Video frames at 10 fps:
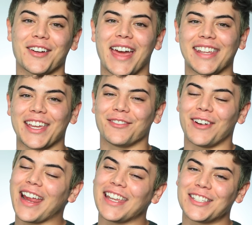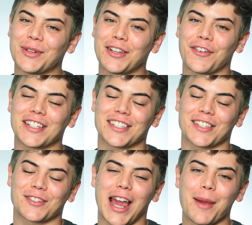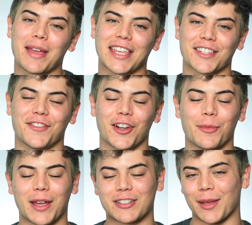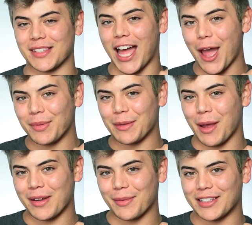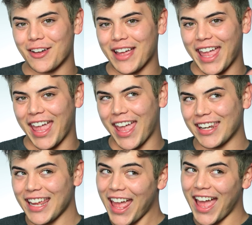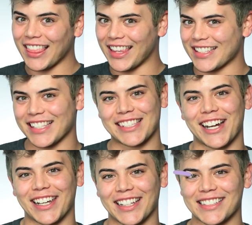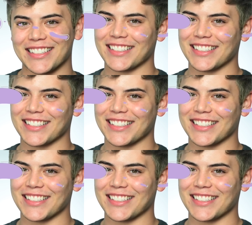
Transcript: go ahead and get right into it. Don't forget to subscribe, give this video a big thumbs up, leave a comment down below, and yeah, let's get started.